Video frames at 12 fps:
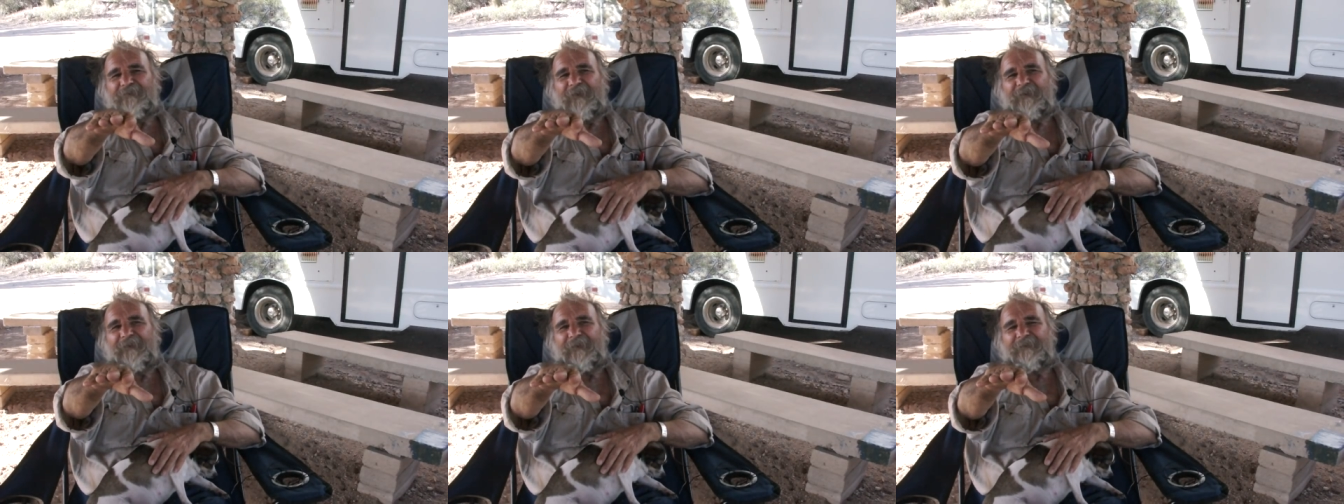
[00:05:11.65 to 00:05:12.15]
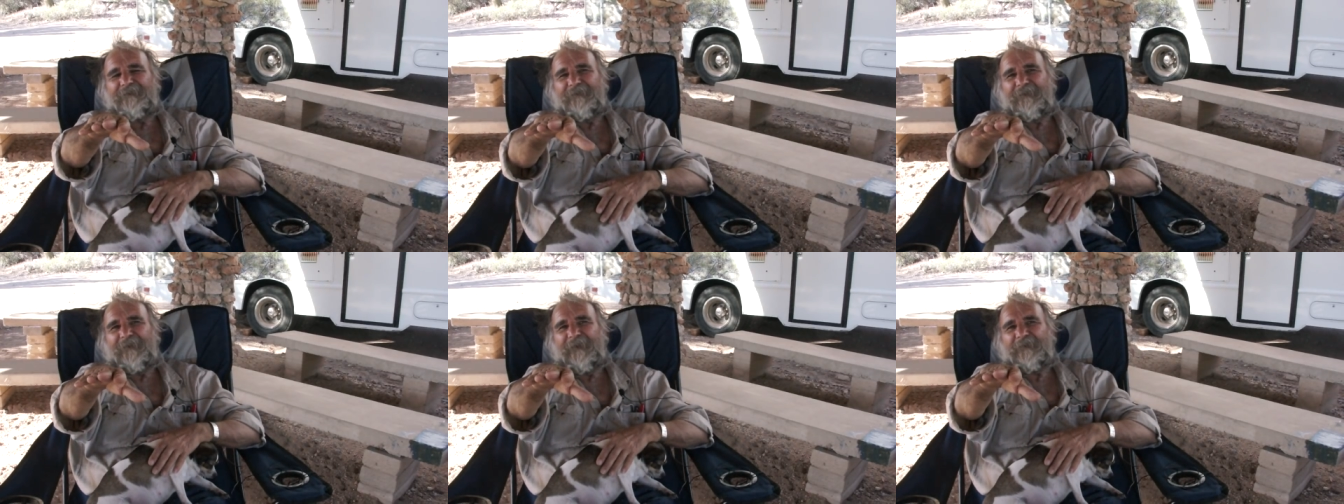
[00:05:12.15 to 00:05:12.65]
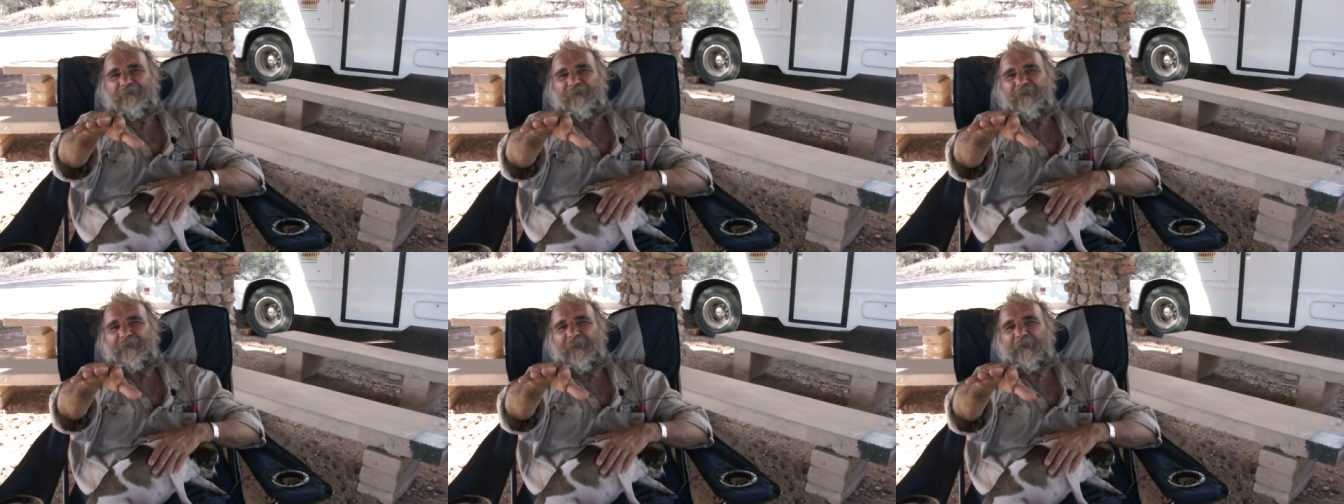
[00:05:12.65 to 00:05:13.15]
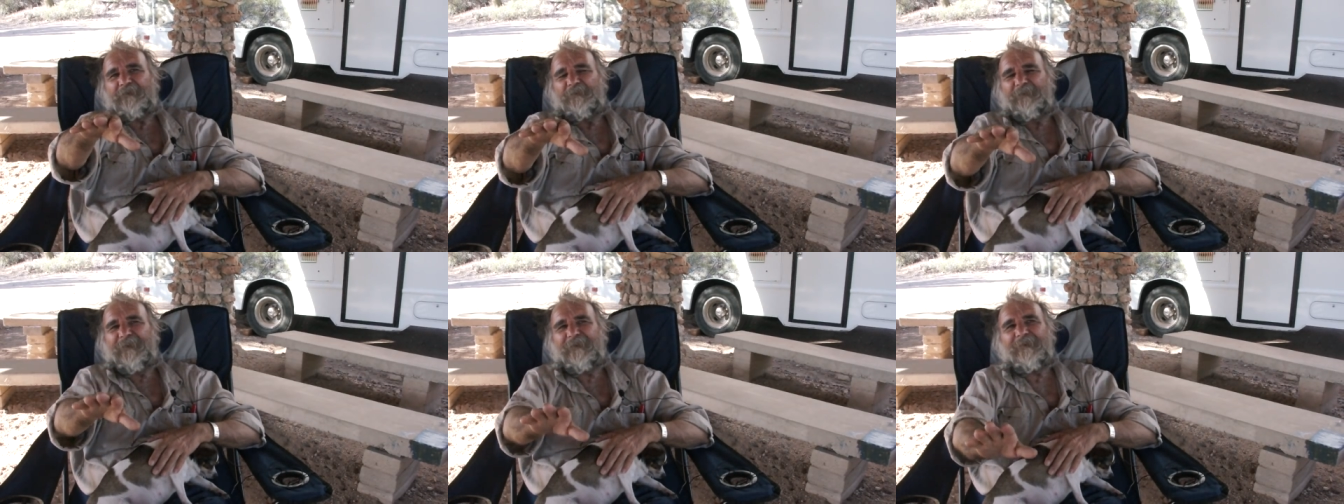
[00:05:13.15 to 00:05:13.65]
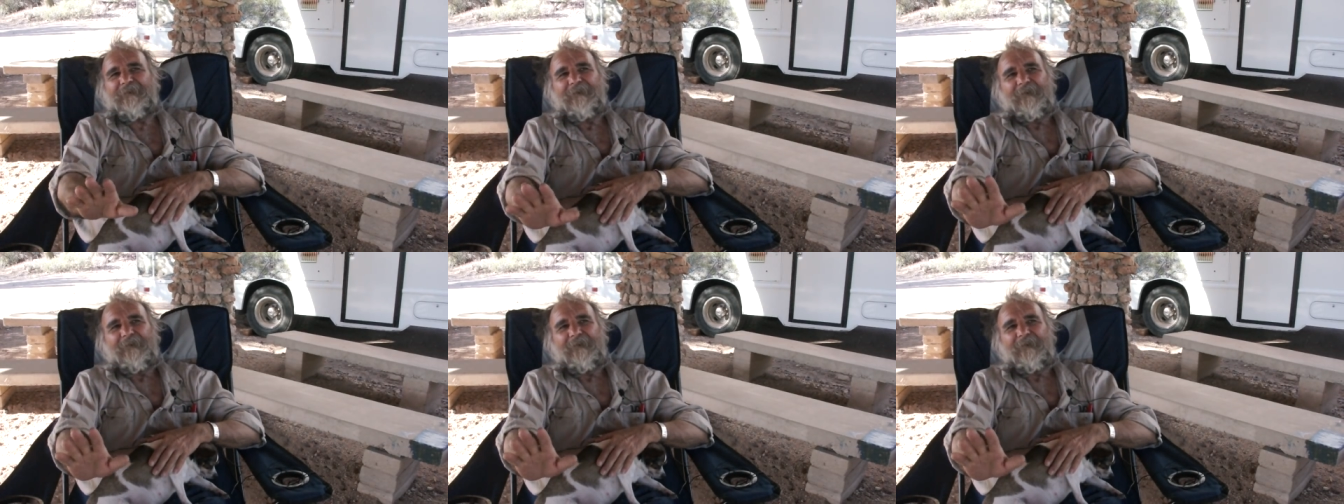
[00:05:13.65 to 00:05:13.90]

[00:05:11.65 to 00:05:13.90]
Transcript: and that inn, and I thought he lied to me.